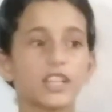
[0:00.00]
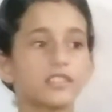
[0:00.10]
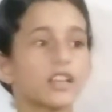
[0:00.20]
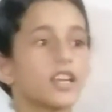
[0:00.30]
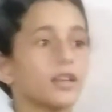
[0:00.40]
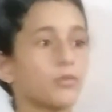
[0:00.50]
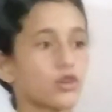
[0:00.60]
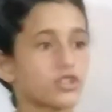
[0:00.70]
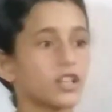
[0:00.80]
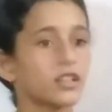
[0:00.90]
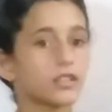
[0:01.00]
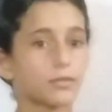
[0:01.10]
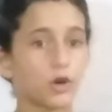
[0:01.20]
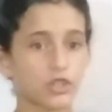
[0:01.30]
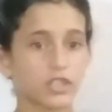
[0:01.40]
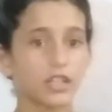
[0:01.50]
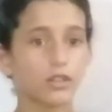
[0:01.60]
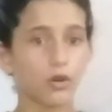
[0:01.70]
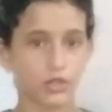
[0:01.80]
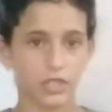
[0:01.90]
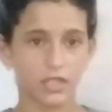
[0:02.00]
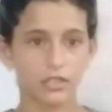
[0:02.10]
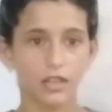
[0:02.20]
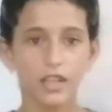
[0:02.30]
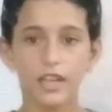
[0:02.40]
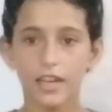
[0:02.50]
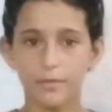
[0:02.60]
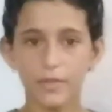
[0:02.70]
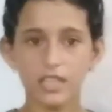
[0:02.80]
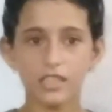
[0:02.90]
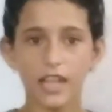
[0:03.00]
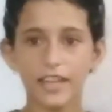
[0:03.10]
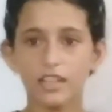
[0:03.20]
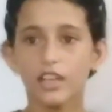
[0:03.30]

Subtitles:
means emotional quotient. It means like